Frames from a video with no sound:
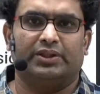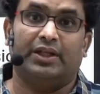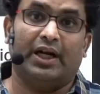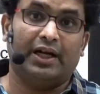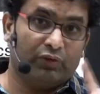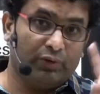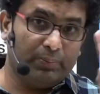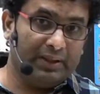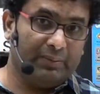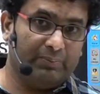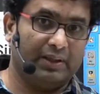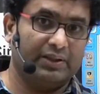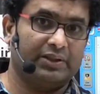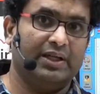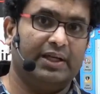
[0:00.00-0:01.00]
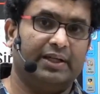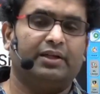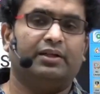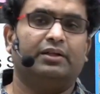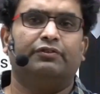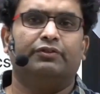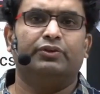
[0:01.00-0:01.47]
That would be much later
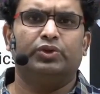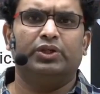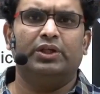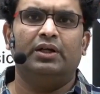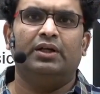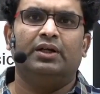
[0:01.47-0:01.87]
in the future.